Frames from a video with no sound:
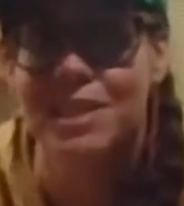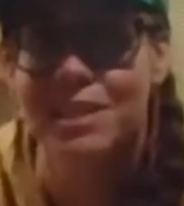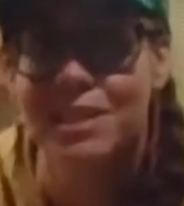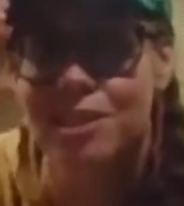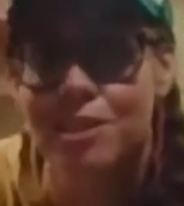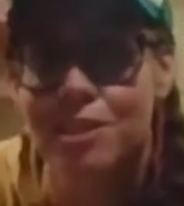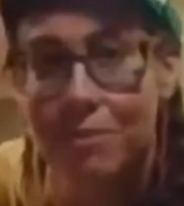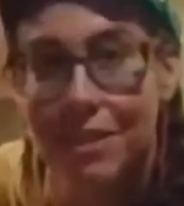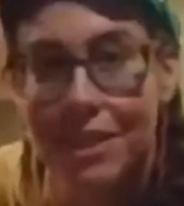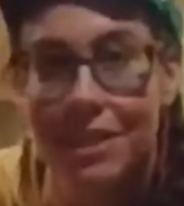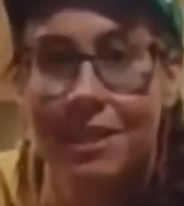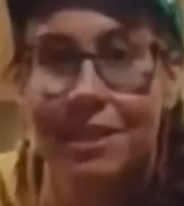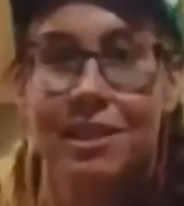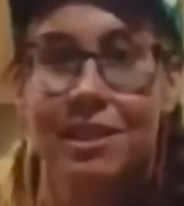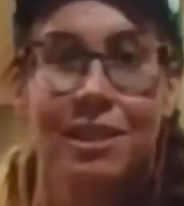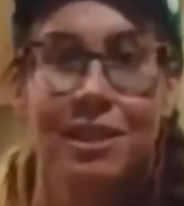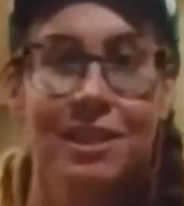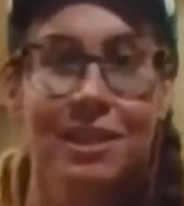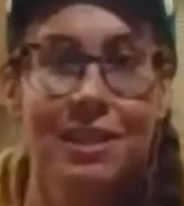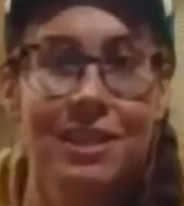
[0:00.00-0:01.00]
cook
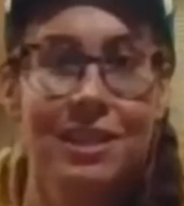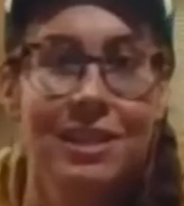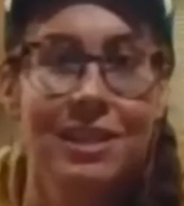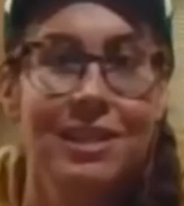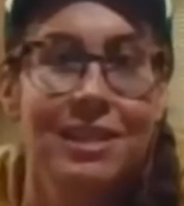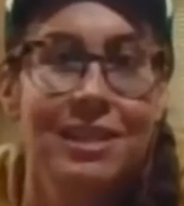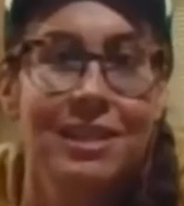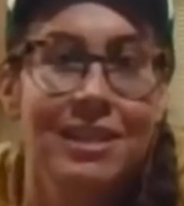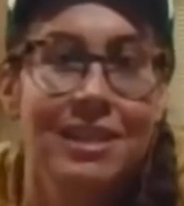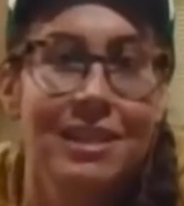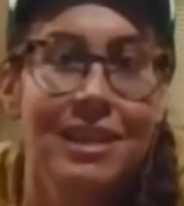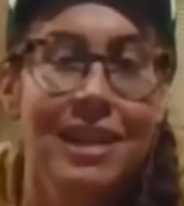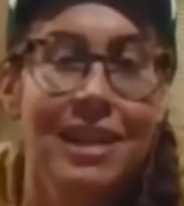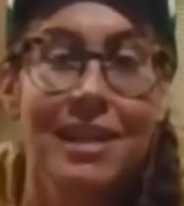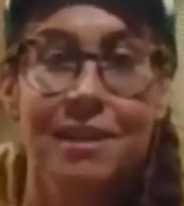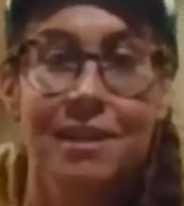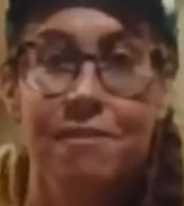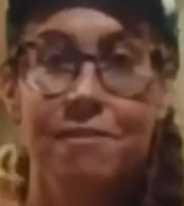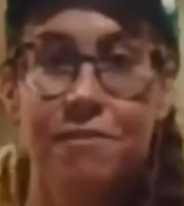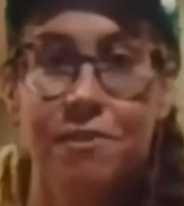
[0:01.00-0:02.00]
kind of no
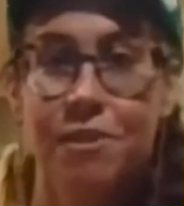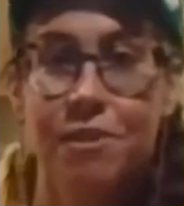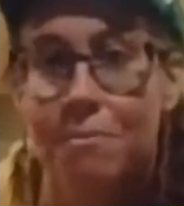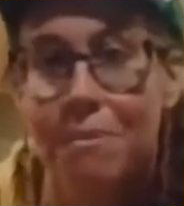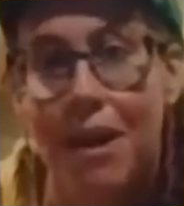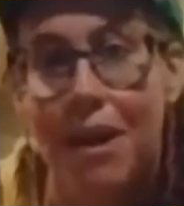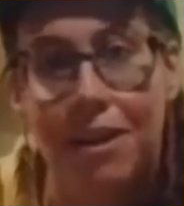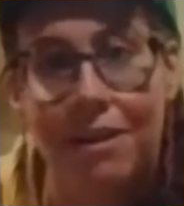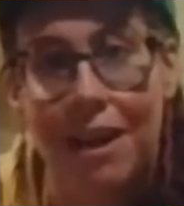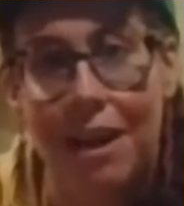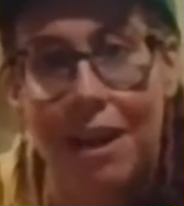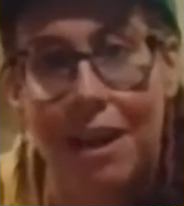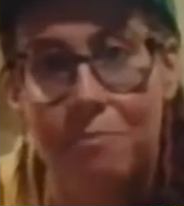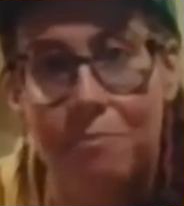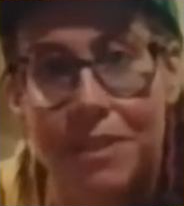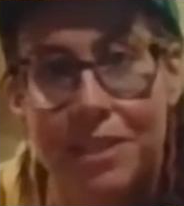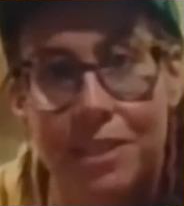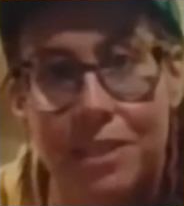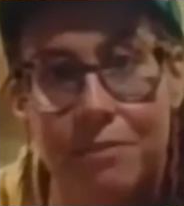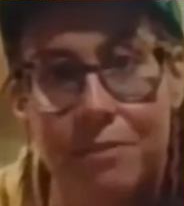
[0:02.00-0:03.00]
matter how busy we are,
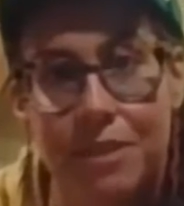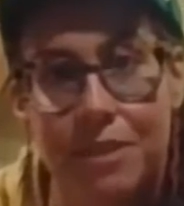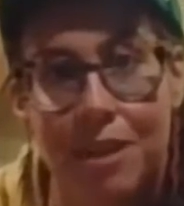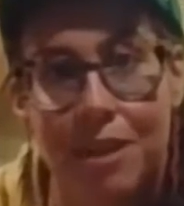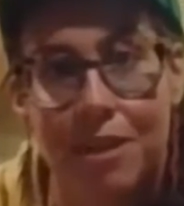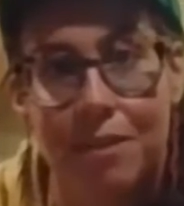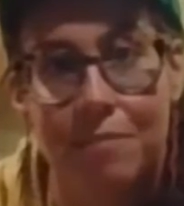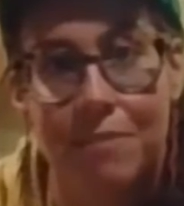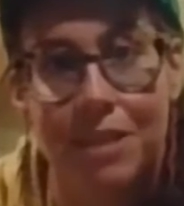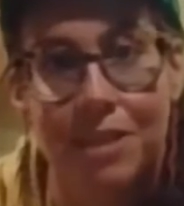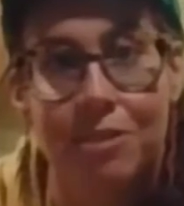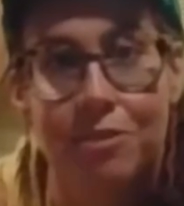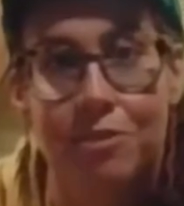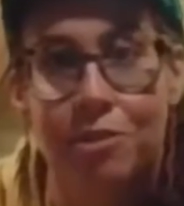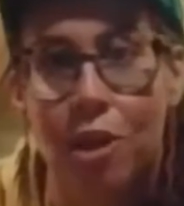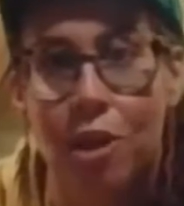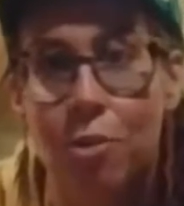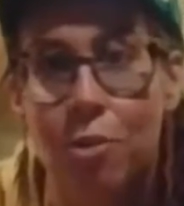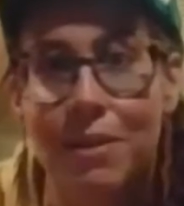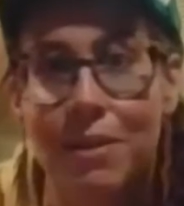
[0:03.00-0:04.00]
because there's always
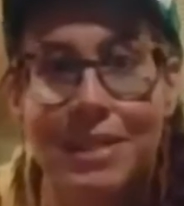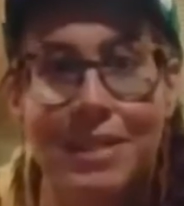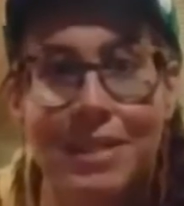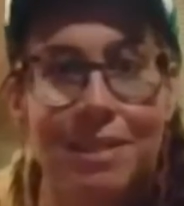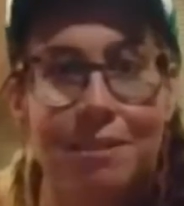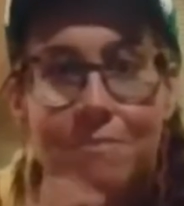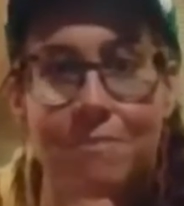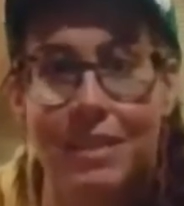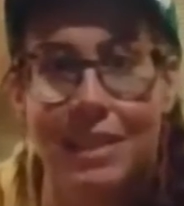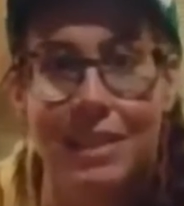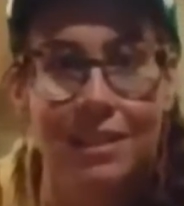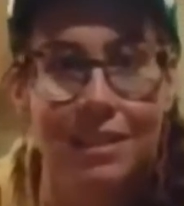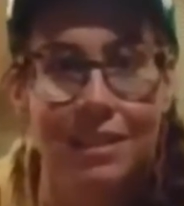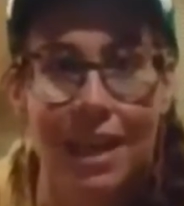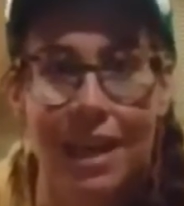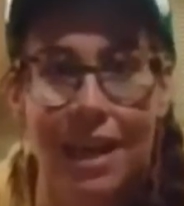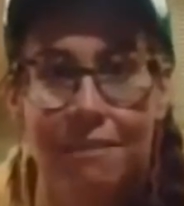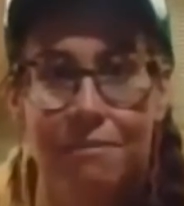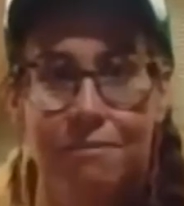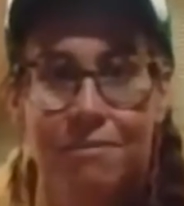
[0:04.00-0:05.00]
something left
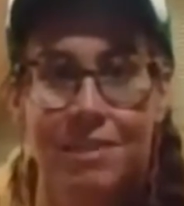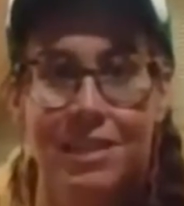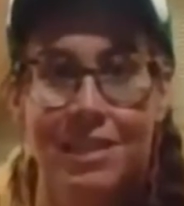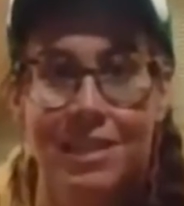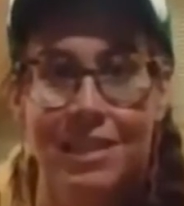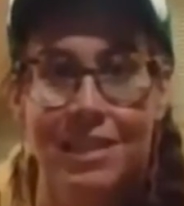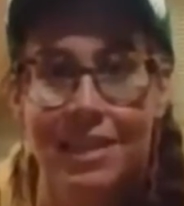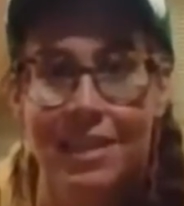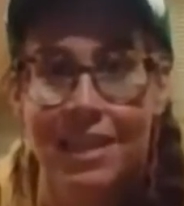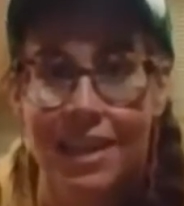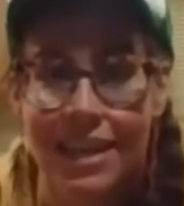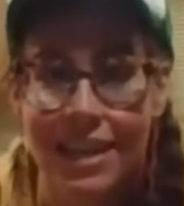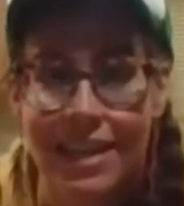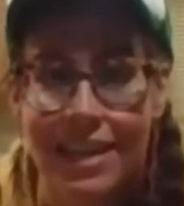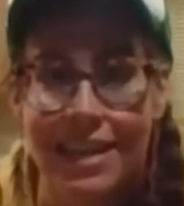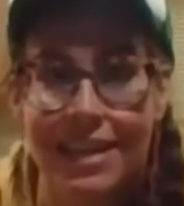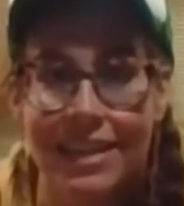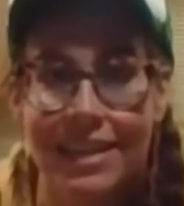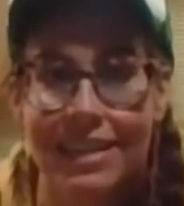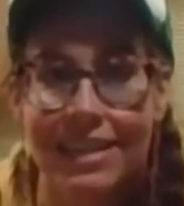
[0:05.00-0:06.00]
in
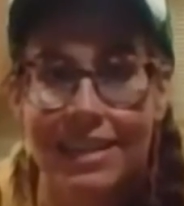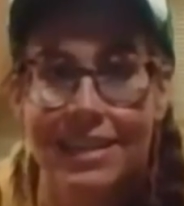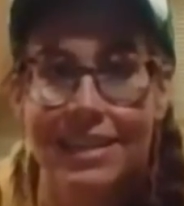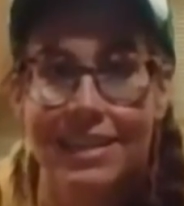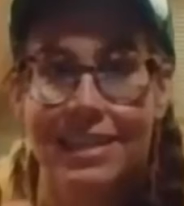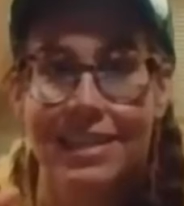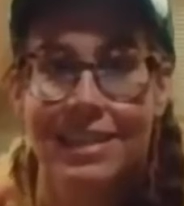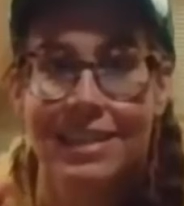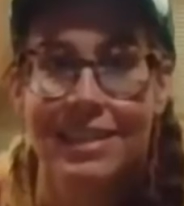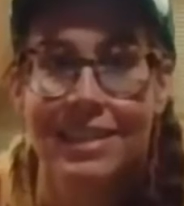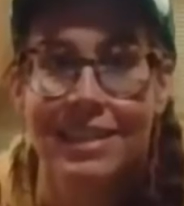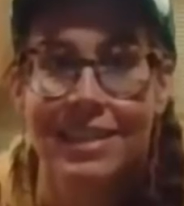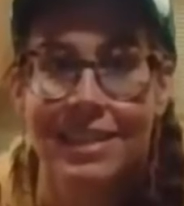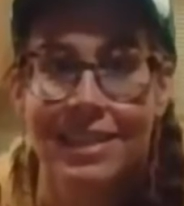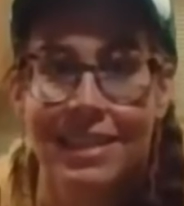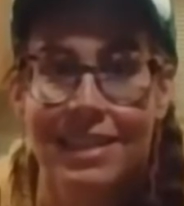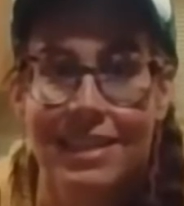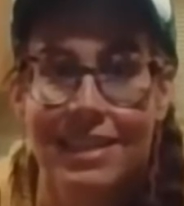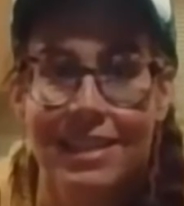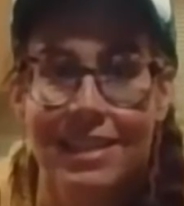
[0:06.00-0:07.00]

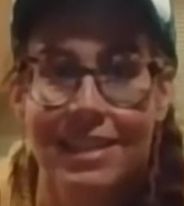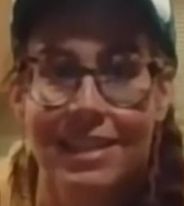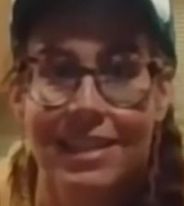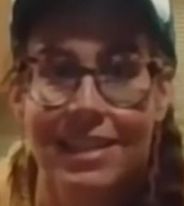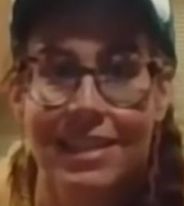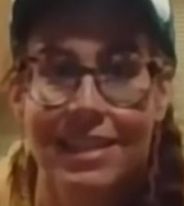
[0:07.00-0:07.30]
the